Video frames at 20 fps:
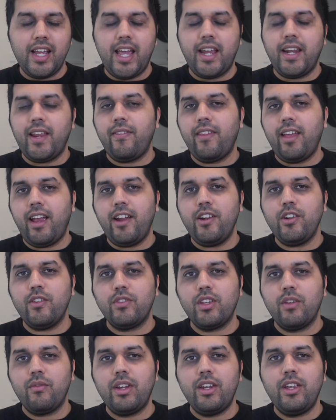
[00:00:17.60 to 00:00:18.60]
And at the end of
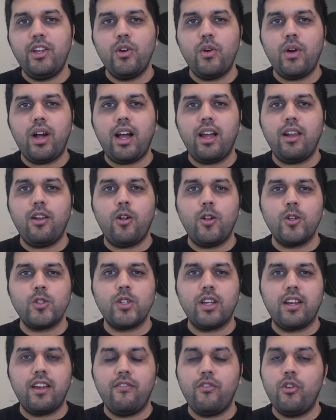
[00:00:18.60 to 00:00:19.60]
the video, I'll
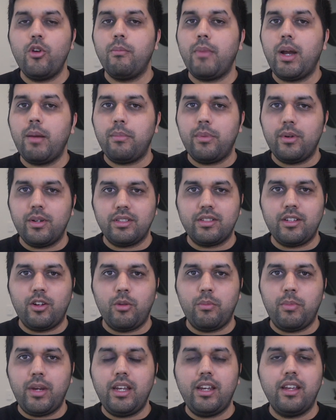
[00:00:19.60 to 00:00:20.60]
also give you my personal
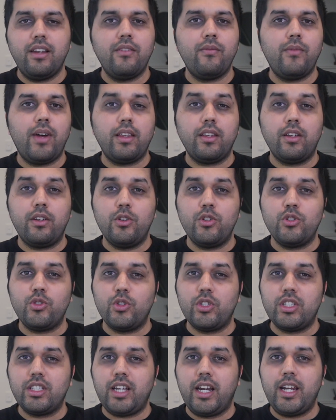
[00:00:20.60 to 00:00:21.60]
opinion whether you
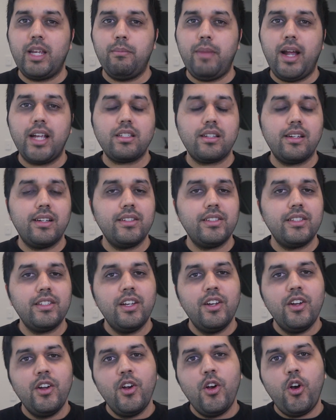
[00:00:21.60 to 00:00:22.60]
should study bachelor's
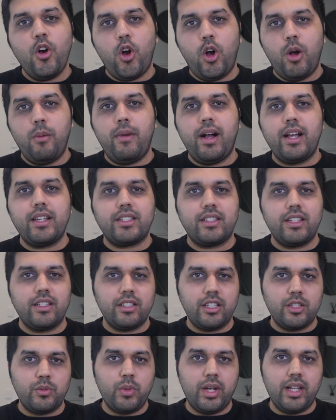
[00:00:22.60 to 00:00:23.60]
or master's
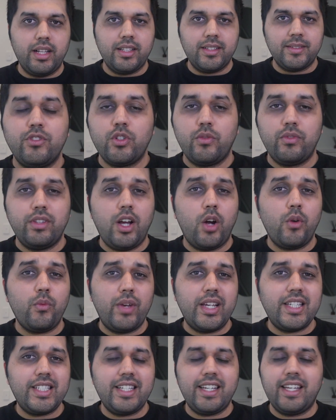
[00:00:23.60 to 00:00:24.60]
as well. So without
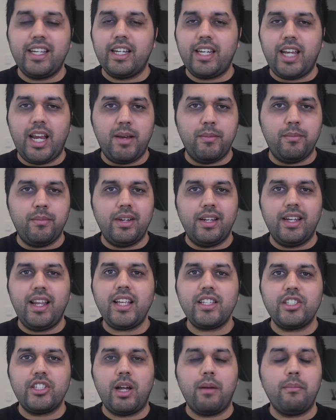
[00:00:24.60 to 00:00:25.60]
wasting any time,
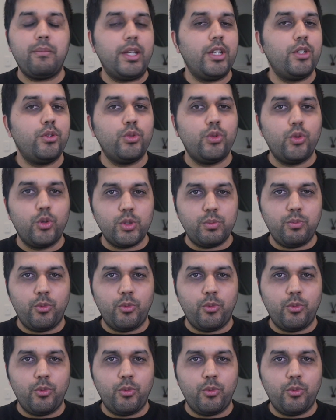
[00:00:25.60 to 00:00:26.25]
let's jump into those